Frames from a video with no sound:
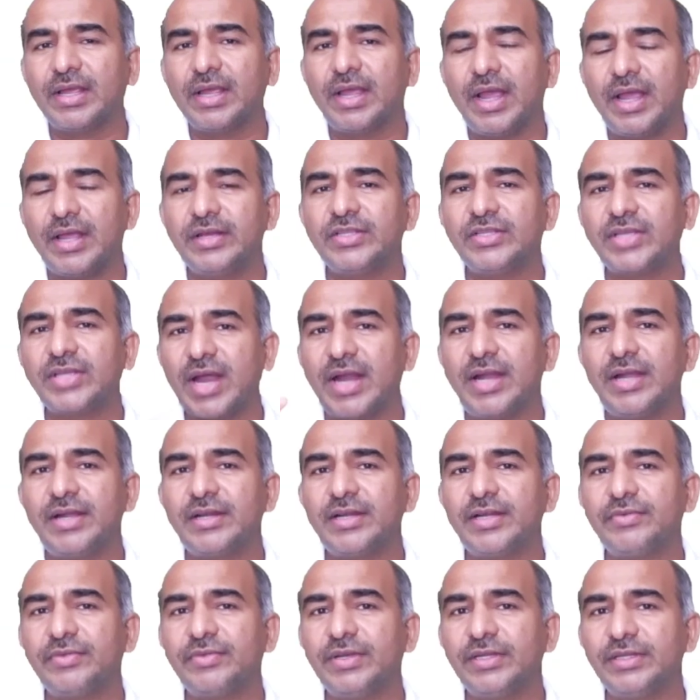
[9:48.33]
and his
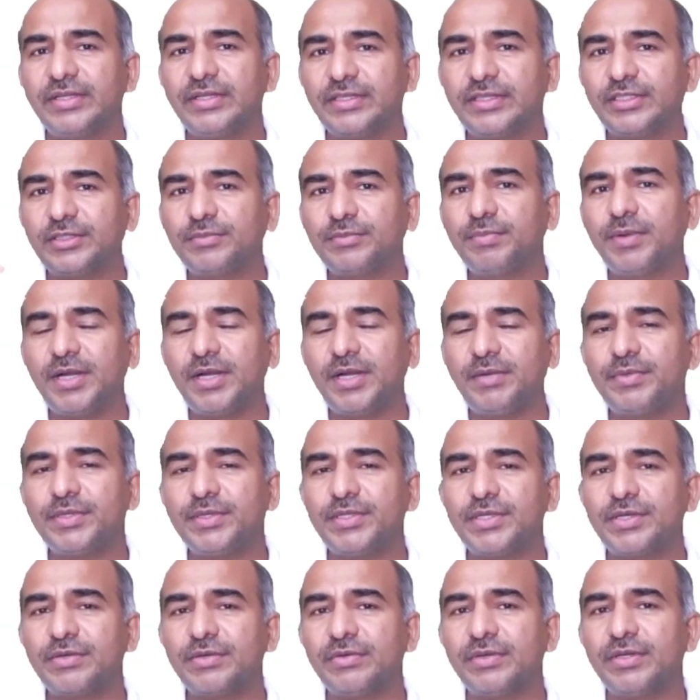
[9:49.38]
heart rate will increase. Blood
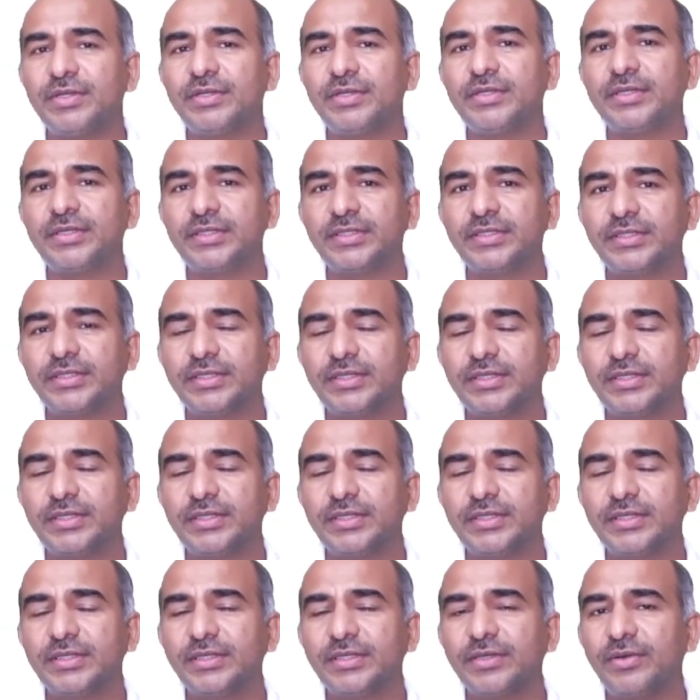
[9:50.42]
pressure will increase.
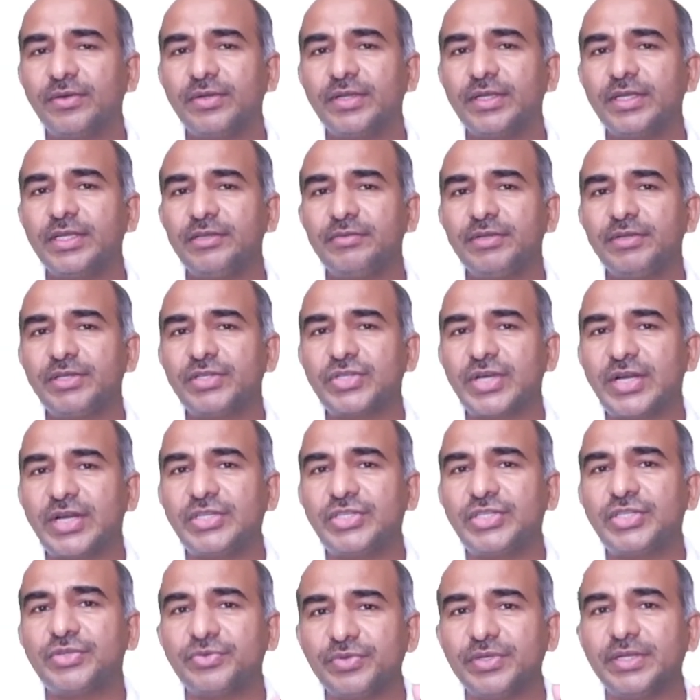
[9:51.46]
Okay, he will start
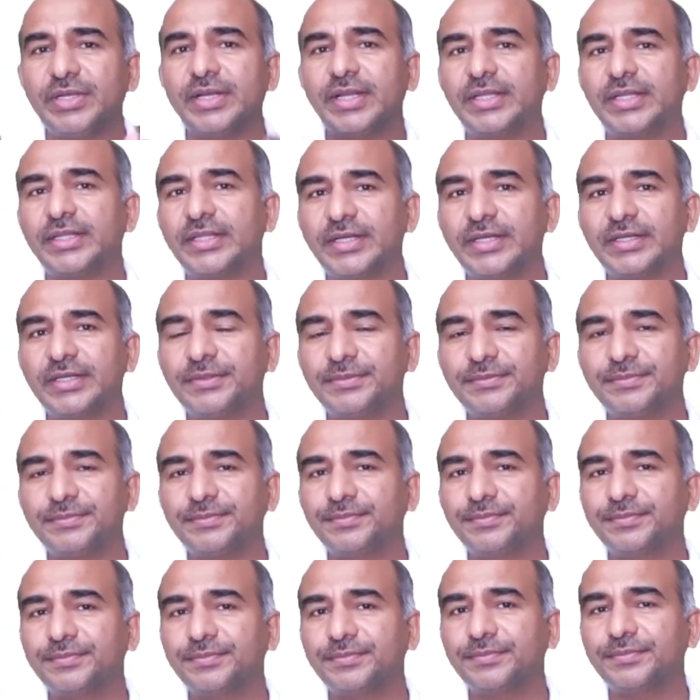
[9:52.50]
shivering like
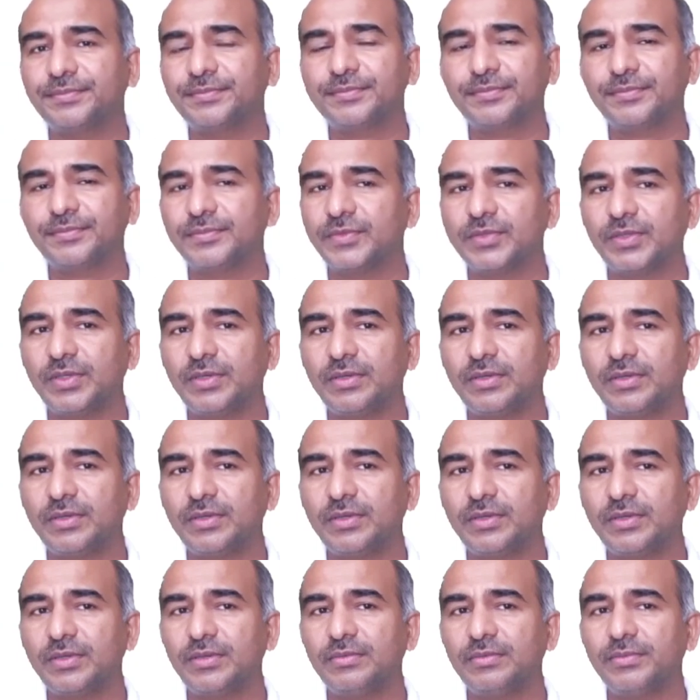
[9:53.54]
that.
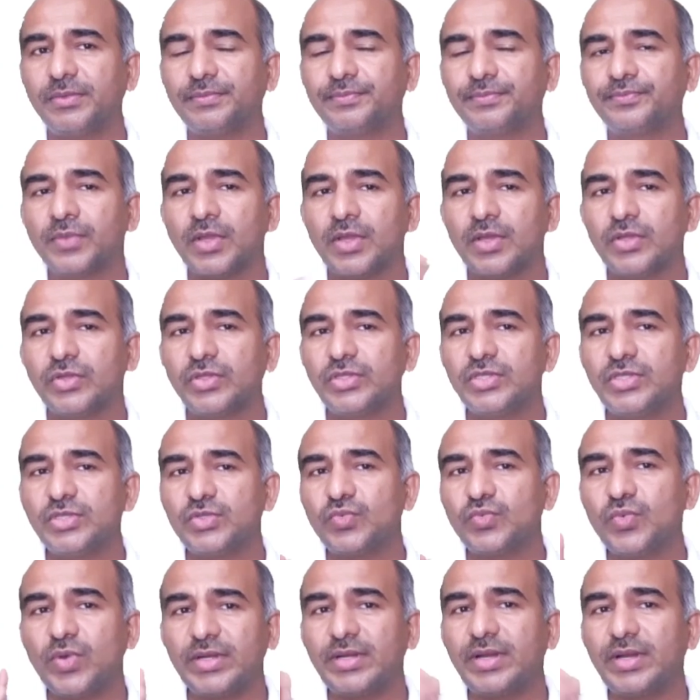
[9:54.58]
Got it? This
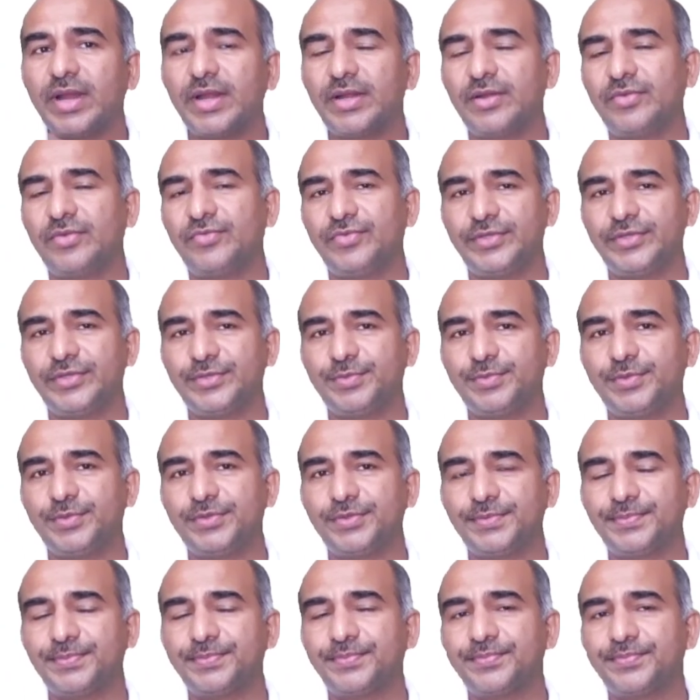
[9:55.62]
is one kind of response.
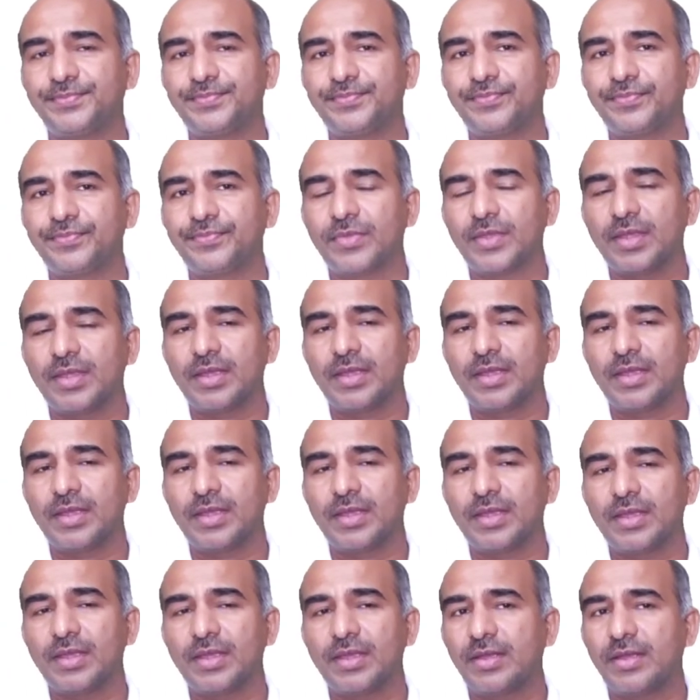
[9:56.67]

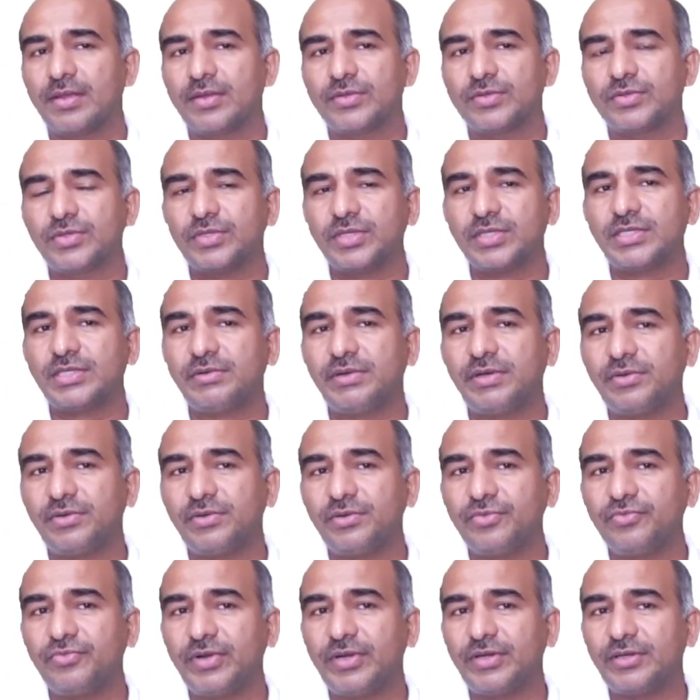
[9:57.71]
So just now I
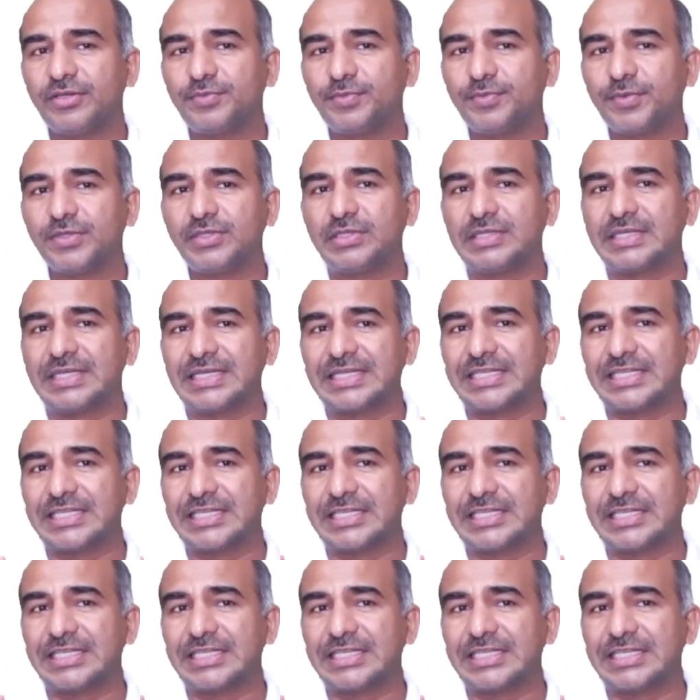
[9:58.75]
told you one response: